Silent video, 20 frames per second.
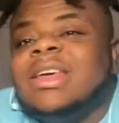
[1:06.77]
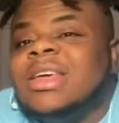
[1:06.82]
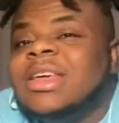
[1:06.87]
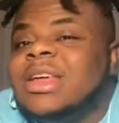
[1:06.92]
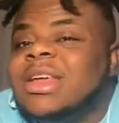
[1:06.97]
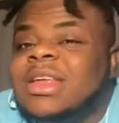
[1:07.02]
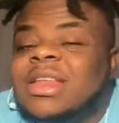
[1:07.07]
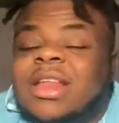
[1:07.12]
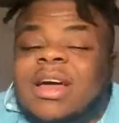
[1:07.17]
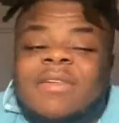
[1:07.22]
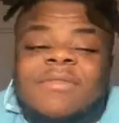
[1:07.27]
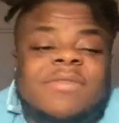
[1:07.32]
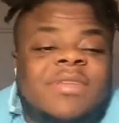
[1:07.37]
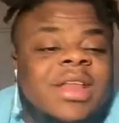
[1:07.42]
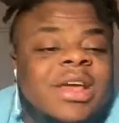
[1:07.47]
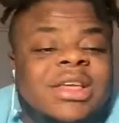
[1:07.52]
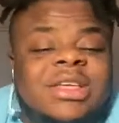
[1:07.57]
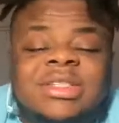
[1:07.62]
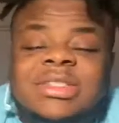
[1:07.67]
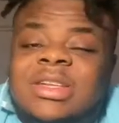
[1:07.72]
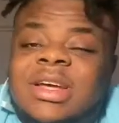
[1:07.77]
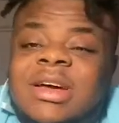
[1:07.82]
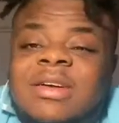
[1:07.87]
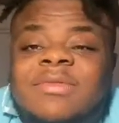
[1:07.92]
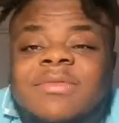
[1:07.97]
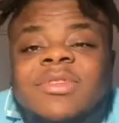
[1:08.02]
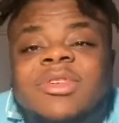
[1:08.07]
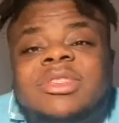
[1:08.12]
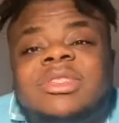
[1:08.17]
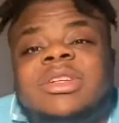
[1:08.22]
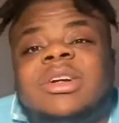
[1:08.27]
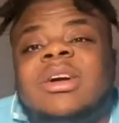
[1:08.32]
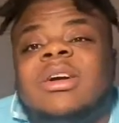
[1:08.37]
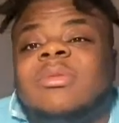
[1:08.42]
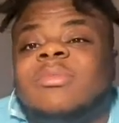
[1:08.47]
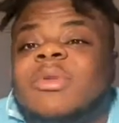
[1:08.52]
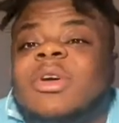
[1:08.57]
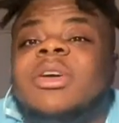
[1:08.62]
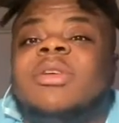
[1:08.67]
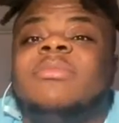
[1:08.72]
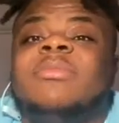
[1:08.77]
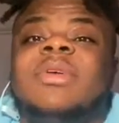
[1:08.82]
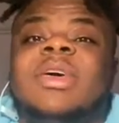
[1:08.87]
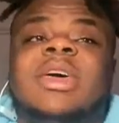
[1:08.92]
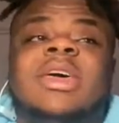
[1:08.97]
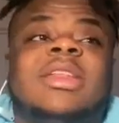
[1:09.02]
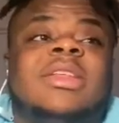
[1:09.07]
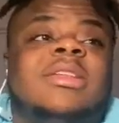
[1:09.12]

And I feel like it's time for us to come up, man.